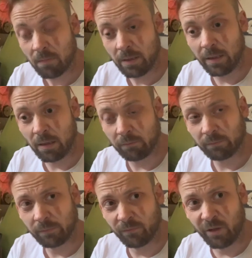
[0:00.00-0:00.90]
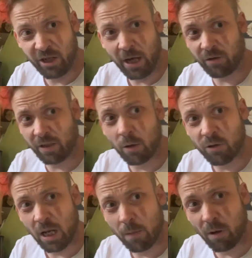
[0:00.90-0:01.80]
You know, reach out to those
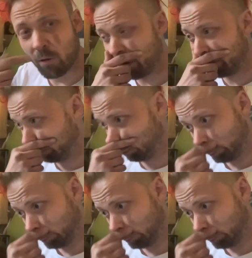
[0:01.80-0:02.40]
that are broken.